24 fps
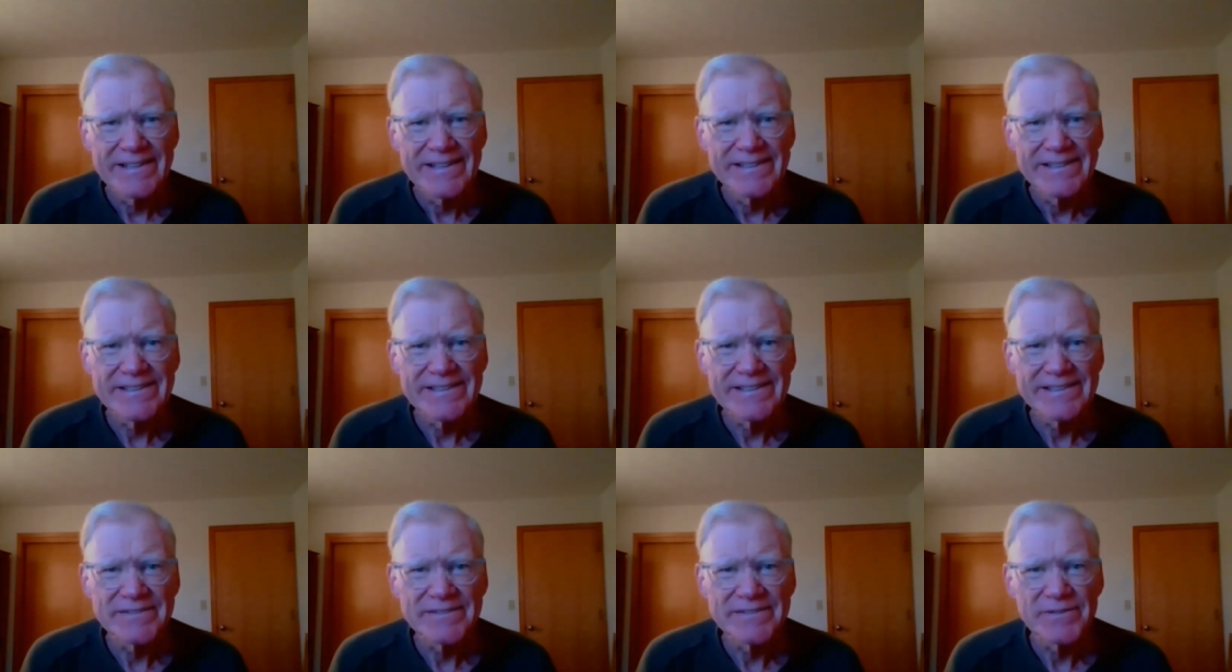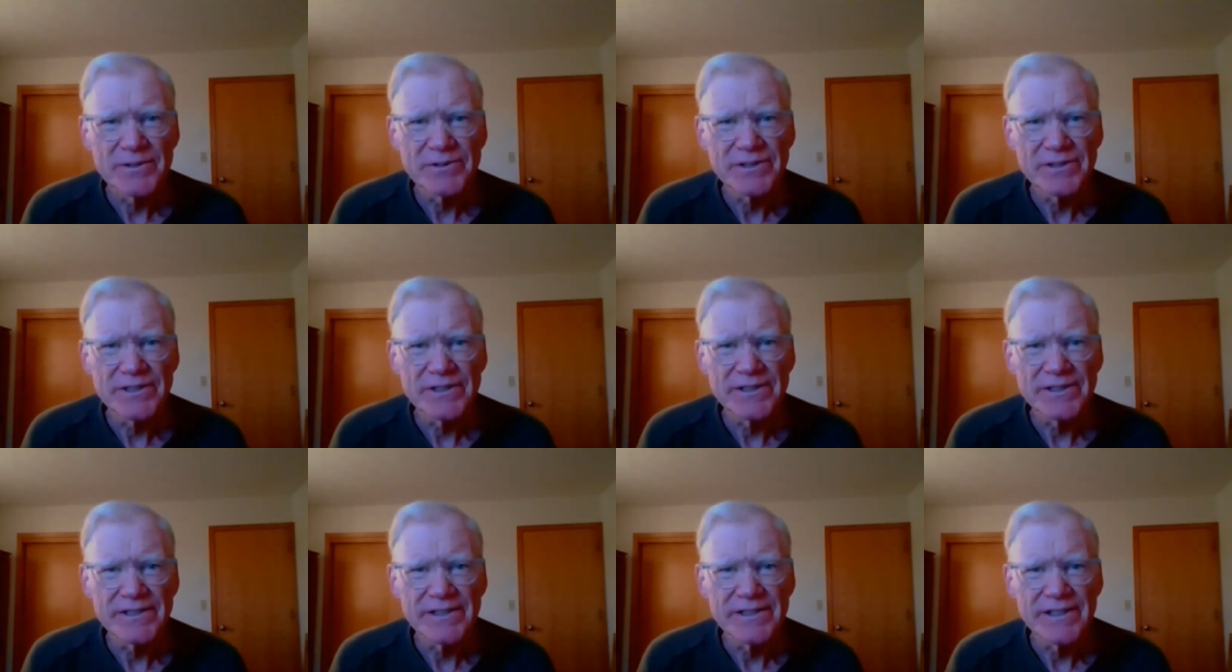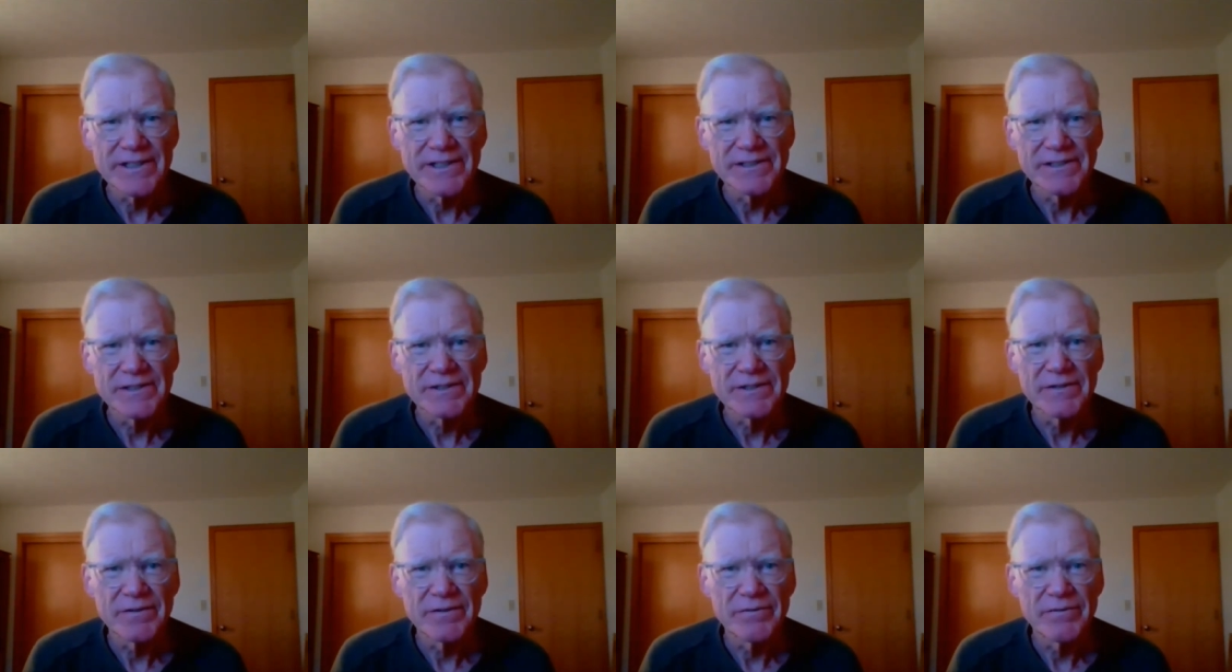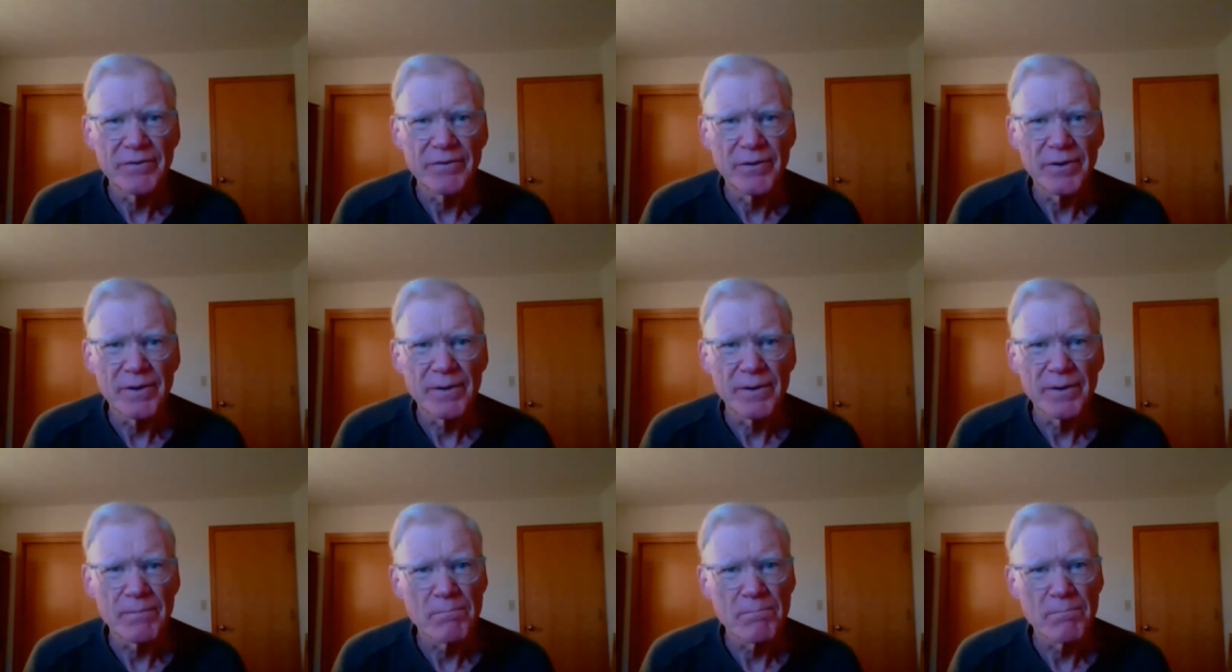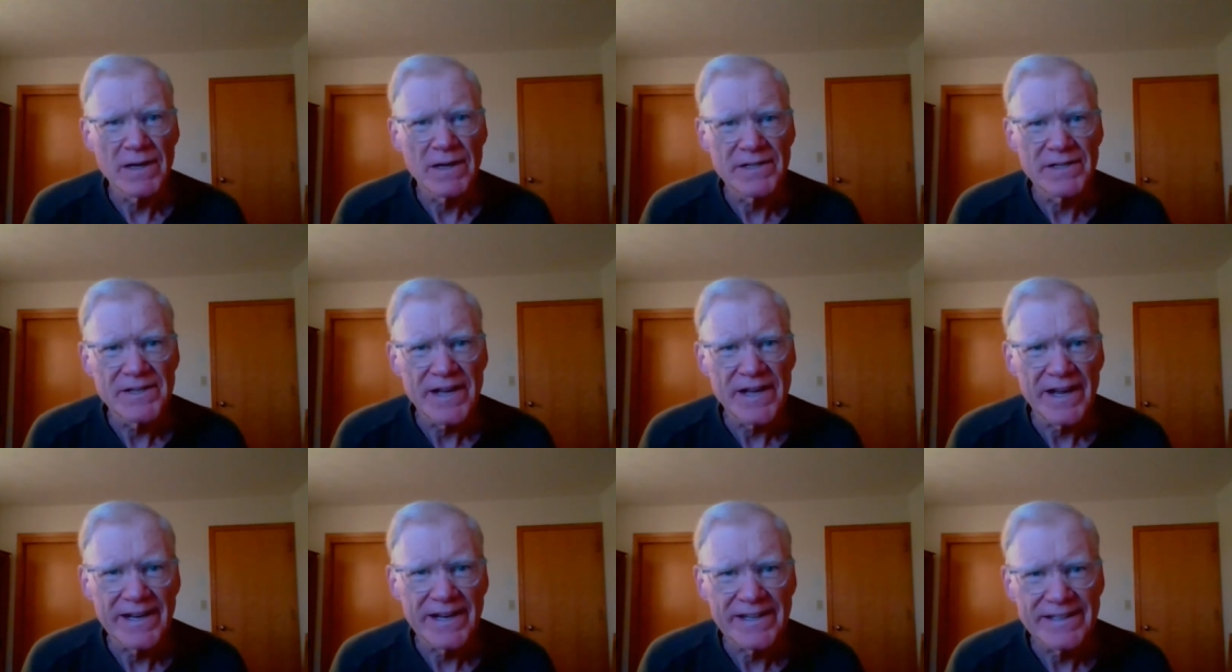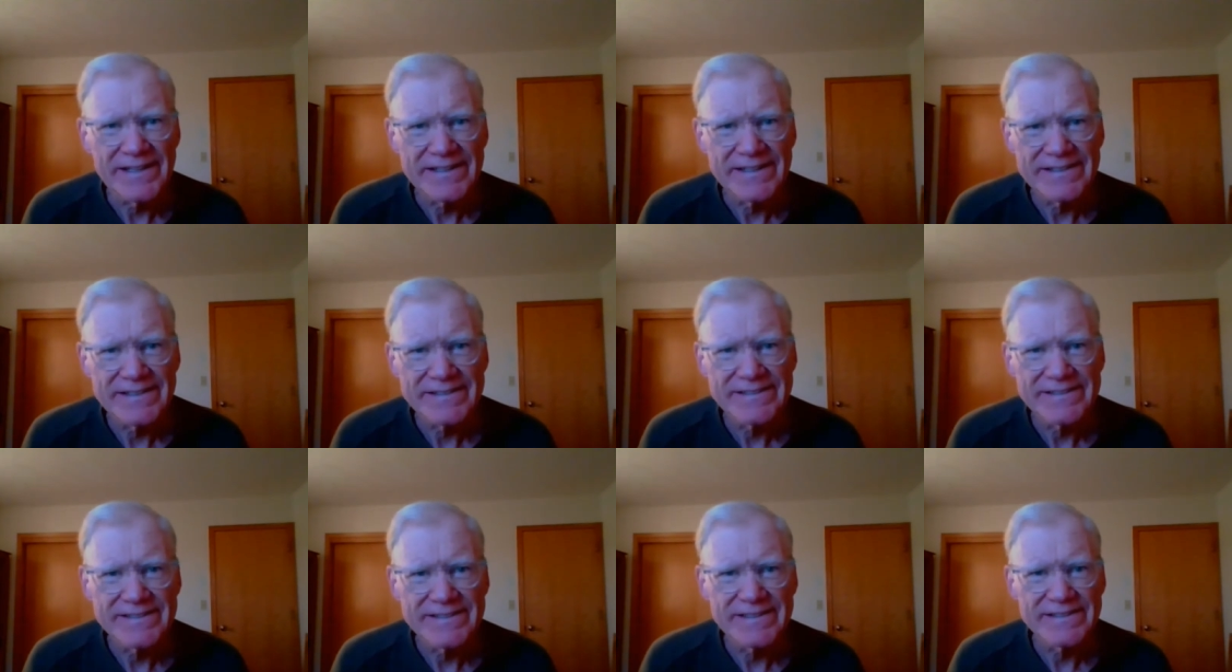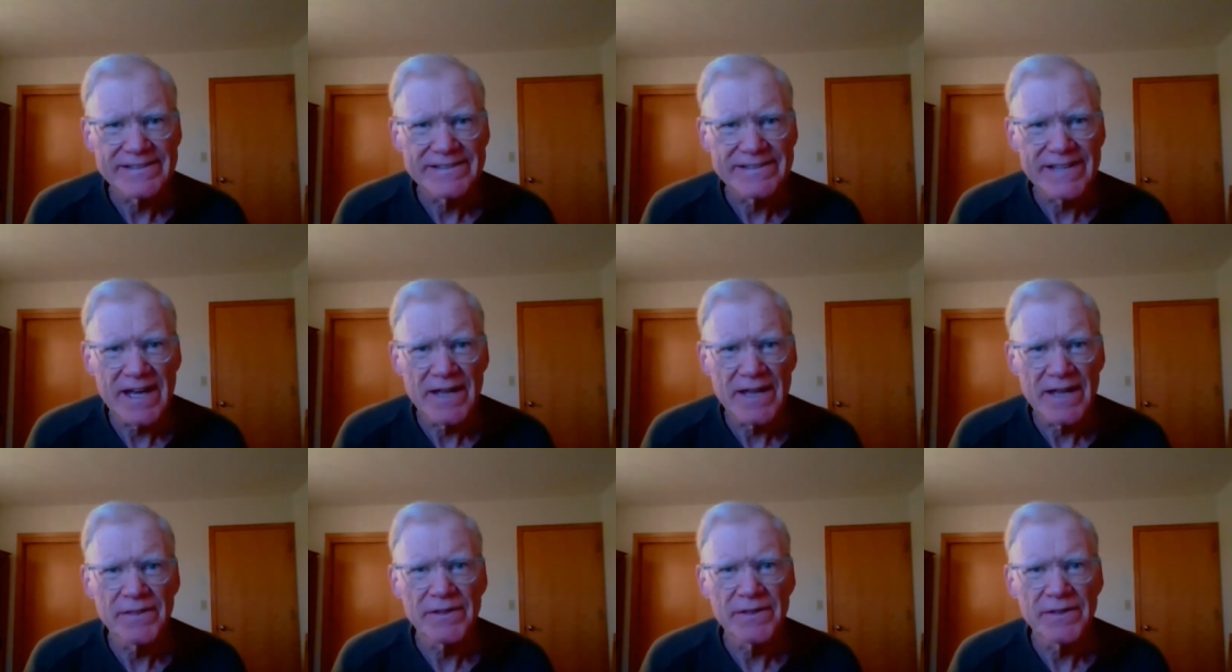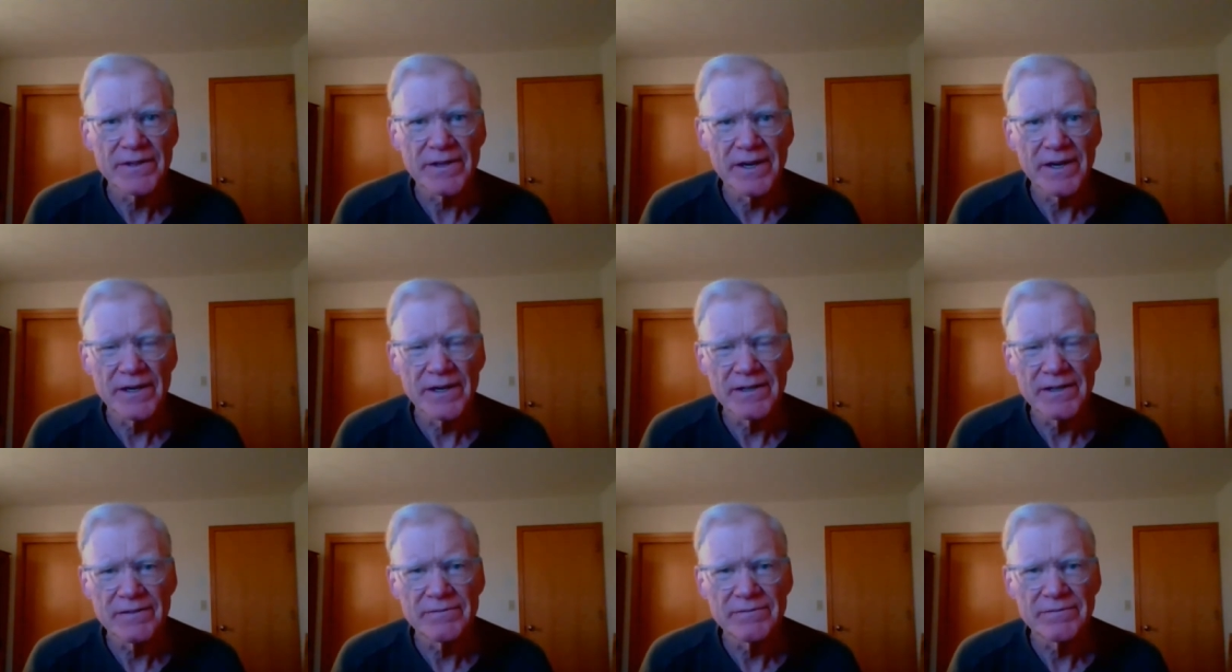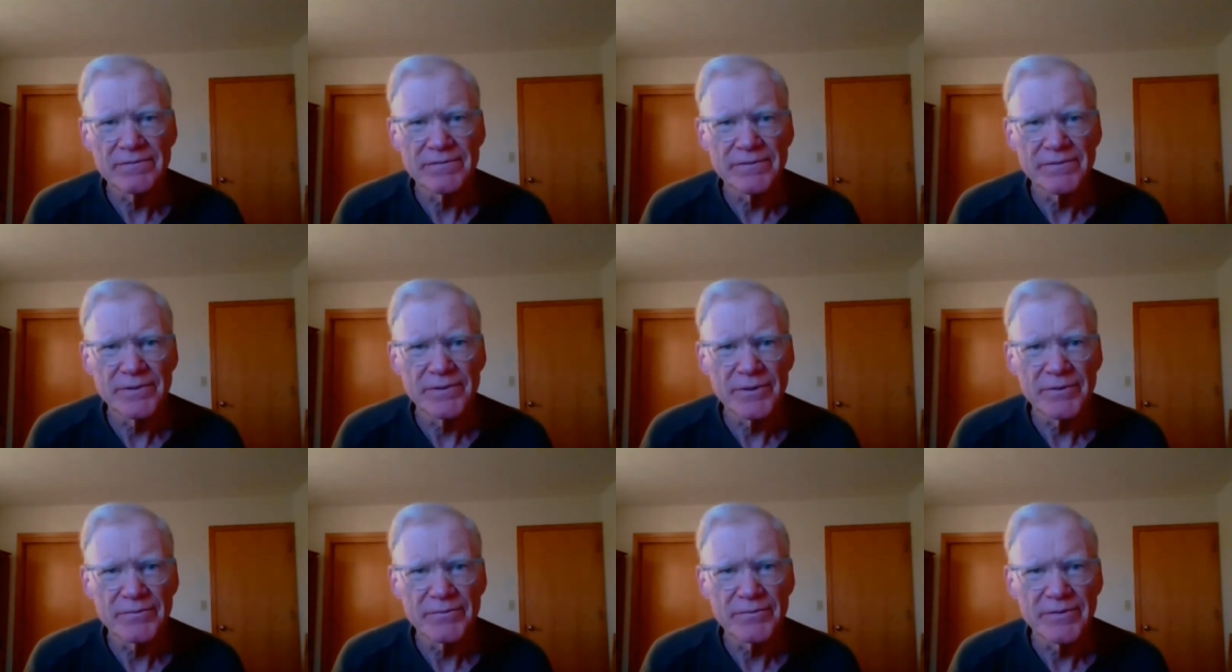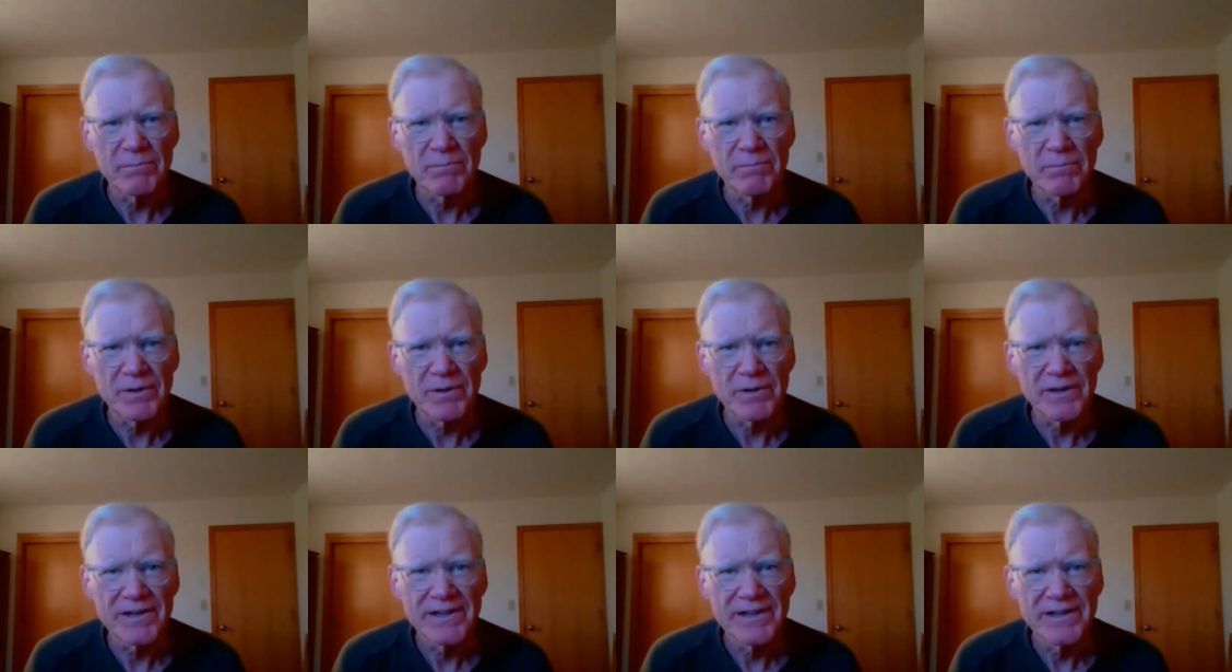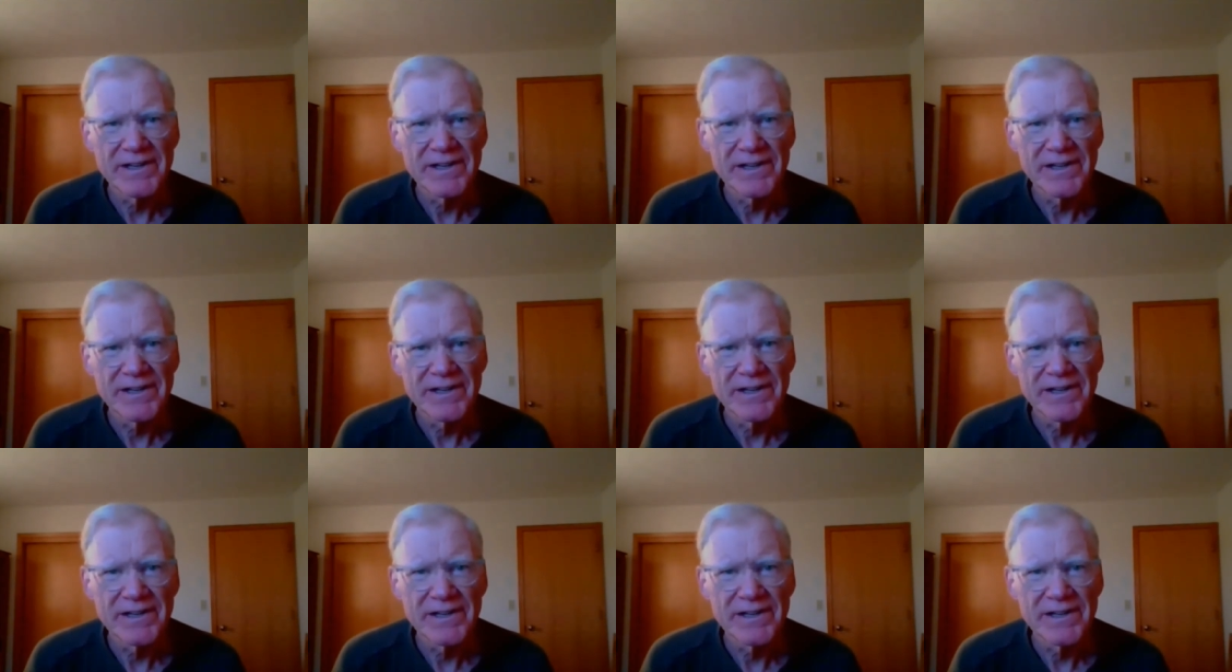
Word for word: This devotion is for Monday, the 10th of November.